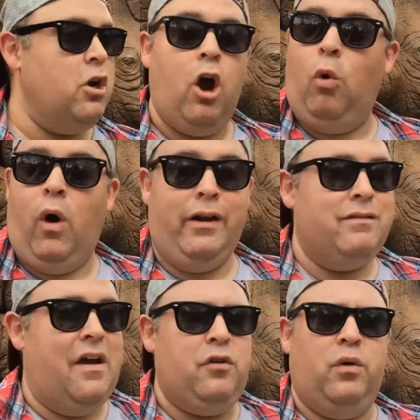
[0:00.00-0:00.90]
No one.
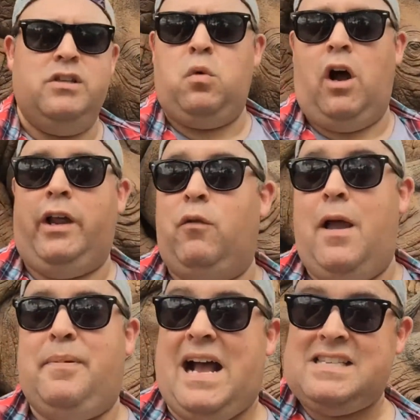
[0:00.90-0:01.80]
Everyone's walking
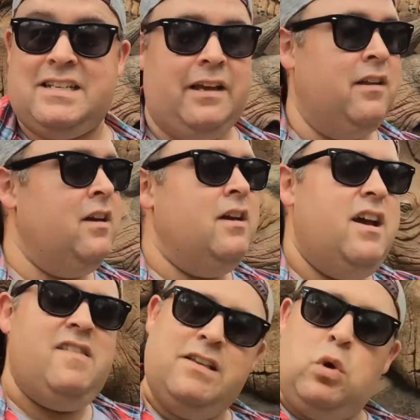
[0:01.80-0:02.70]
right past it.
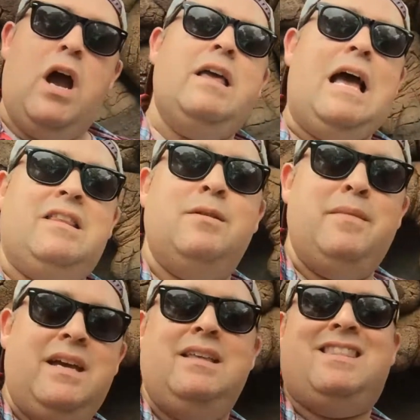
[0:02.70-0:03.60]
And that's why, to
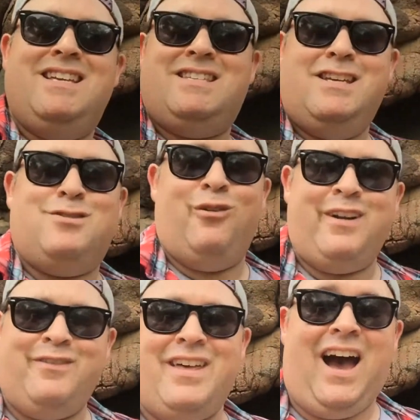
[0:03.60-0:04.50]
me, this is
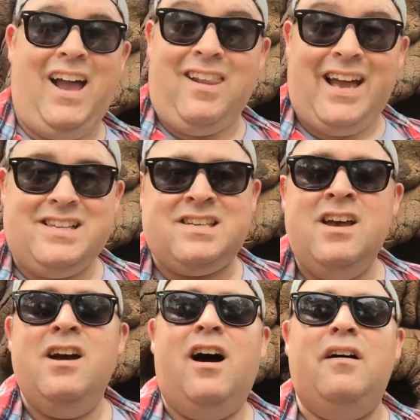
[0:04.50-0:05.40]
one of the highlights
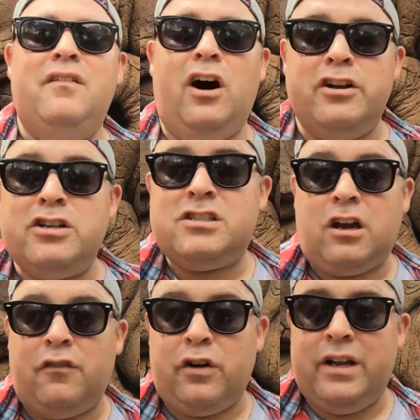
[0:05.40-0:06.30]
of
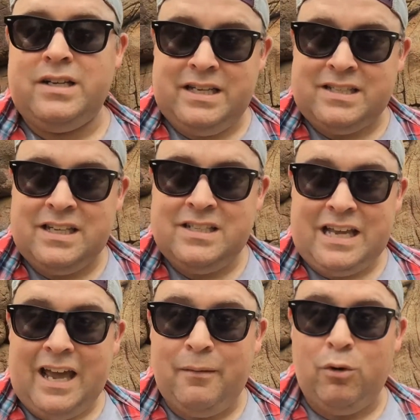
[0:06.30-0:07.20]
undiscovered
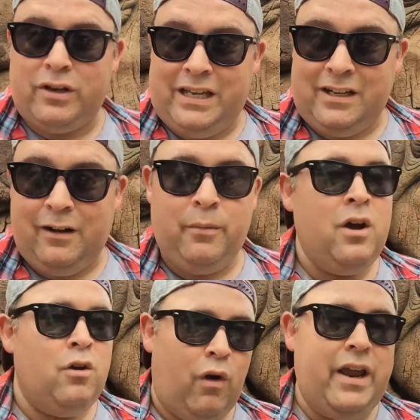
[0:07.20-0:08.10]
Disney's Animal Kingdom.
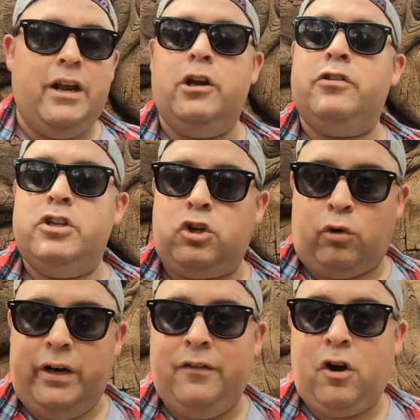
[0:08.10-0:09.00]
Right here, the
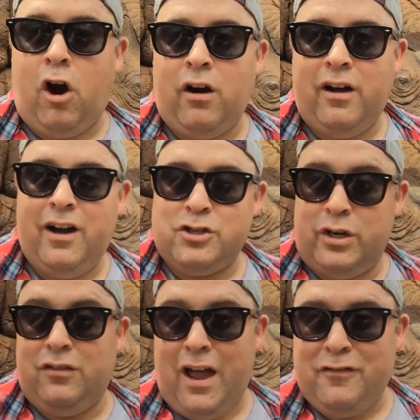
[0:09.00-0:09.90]
Tree of
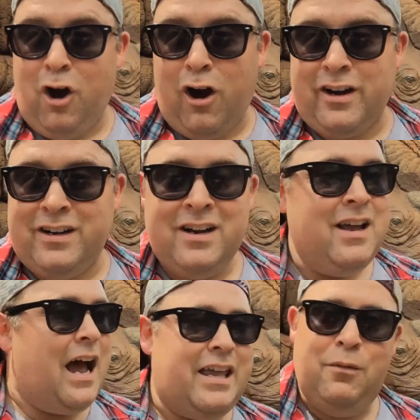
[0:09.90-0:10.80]
Life Garden.
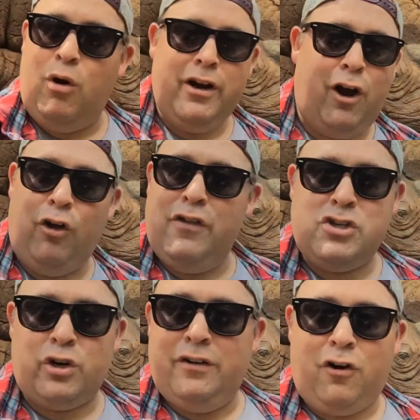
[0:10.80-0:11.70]
I keep wanting to call it
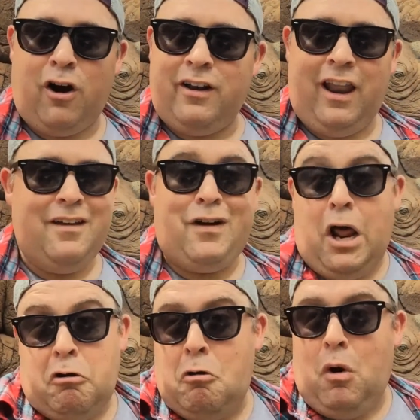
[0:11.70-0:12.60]
the Tree of Garden
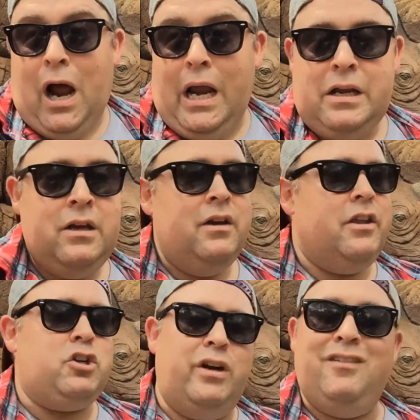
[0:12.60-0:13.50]
Life. I don't know why.
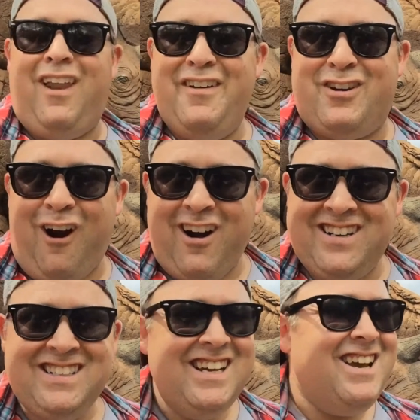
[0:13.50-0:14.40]
The Tree of Life
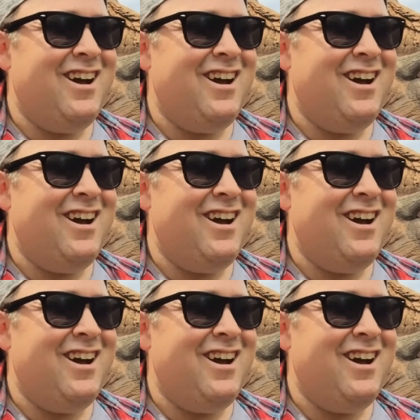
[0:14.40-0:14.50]
Garden